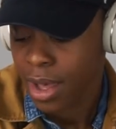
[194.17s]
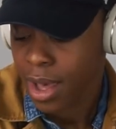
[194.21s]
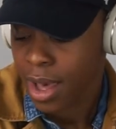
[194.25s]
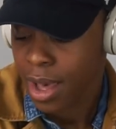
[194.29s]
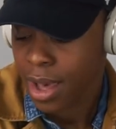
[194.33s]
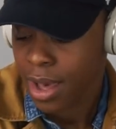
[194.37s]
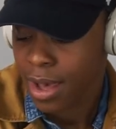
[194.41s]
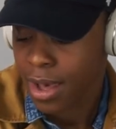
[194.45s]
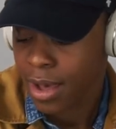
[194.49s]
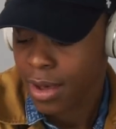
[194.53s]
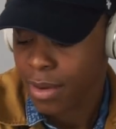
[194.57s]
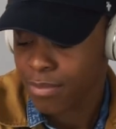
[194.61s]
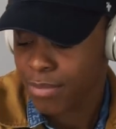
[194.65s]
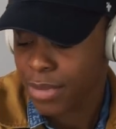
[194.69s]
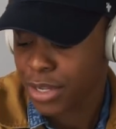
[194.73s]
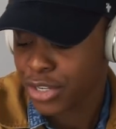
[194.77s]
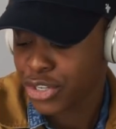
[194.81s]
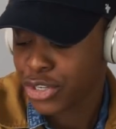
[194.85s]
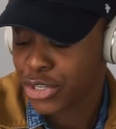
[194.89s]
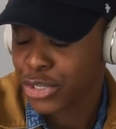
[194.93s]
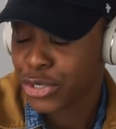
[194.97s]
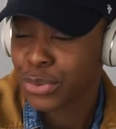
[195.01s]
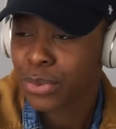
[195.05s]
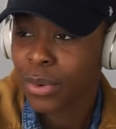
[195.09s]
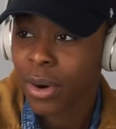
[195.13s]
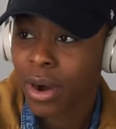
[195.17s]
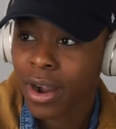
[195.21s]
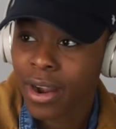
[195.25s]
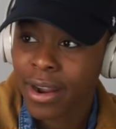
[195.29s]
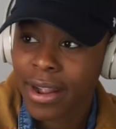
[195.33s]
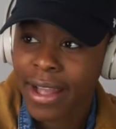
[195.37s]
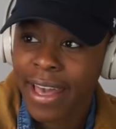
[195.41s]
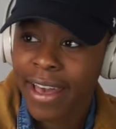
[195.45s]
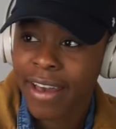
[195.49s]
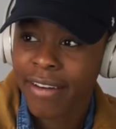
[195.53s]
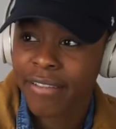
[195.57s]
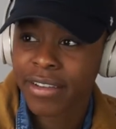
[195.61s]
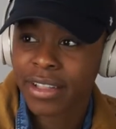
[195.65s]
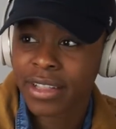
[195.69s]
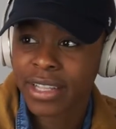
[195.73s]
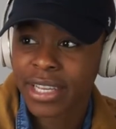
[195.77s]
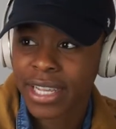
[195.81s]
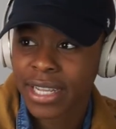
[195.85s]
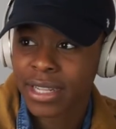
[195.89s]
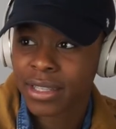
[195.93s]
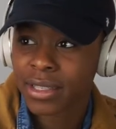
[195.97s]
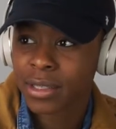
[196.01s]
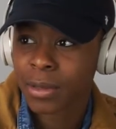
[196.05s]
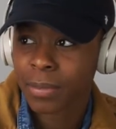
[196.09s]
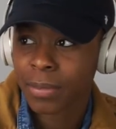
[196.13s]
But you are
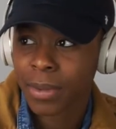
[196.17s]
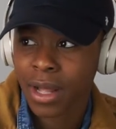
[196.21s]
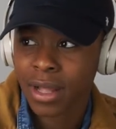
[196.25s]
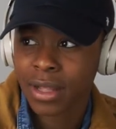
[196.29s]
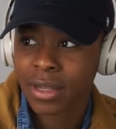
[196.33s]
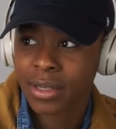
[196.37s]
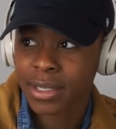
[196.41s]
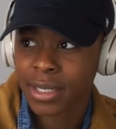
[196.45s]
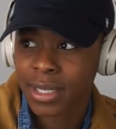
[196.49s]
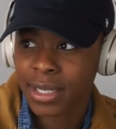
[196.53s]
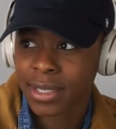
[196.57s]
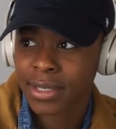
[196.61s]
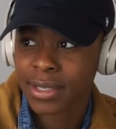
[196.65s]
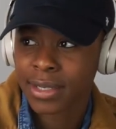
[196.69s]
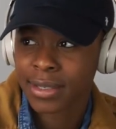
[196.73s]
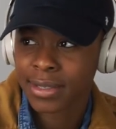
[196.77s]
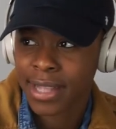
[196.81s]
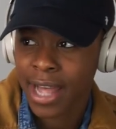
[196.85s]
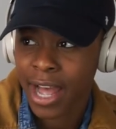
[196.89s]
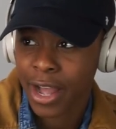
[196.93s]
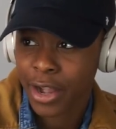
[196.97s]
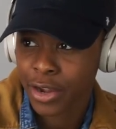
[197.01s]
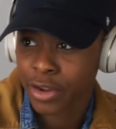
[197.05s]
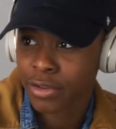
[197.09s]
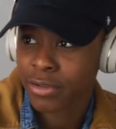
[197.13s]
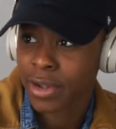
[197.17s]
heavily into politics, is that